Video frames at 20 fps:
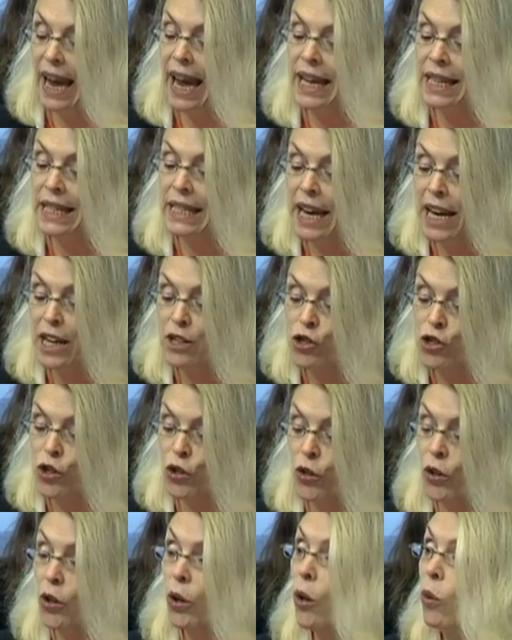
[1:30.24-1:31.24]
and
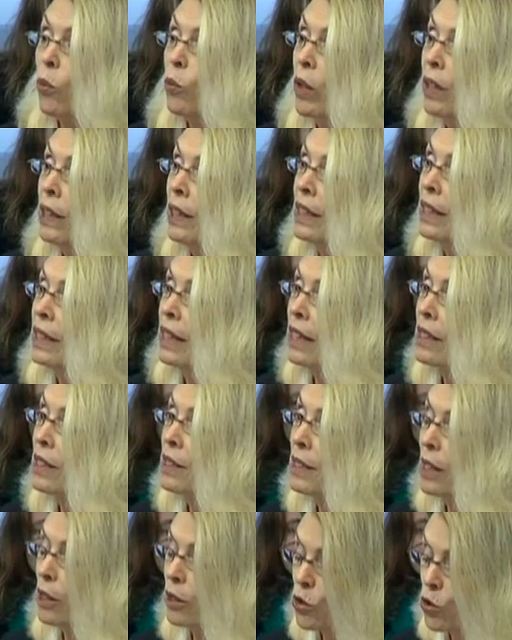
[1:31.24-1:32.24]
Nature will, in the next
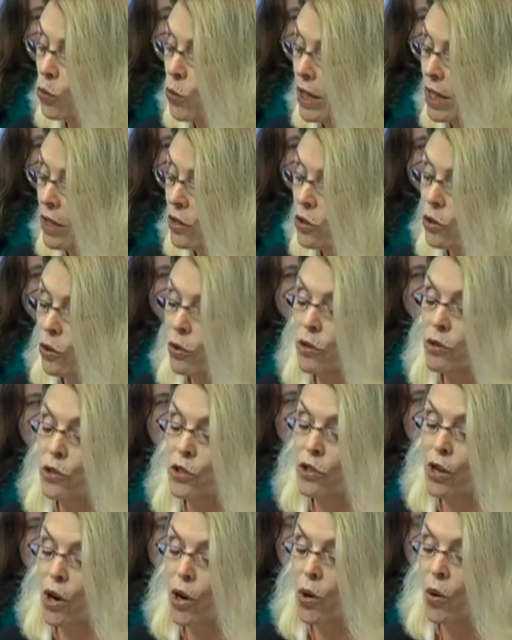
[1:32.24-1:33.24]
6 weeks or
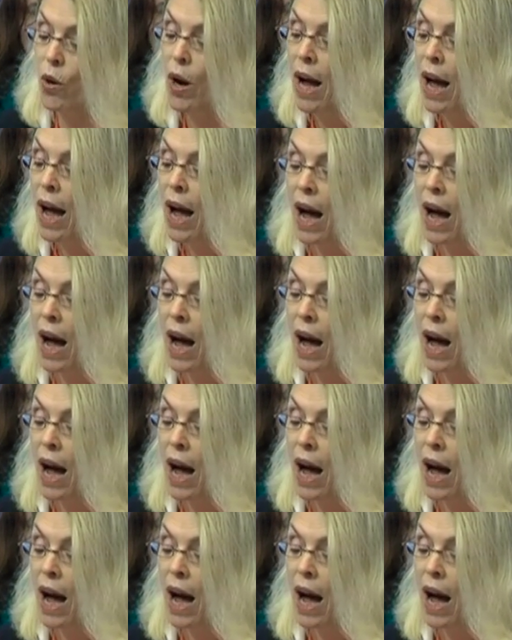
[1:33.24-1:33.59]
so,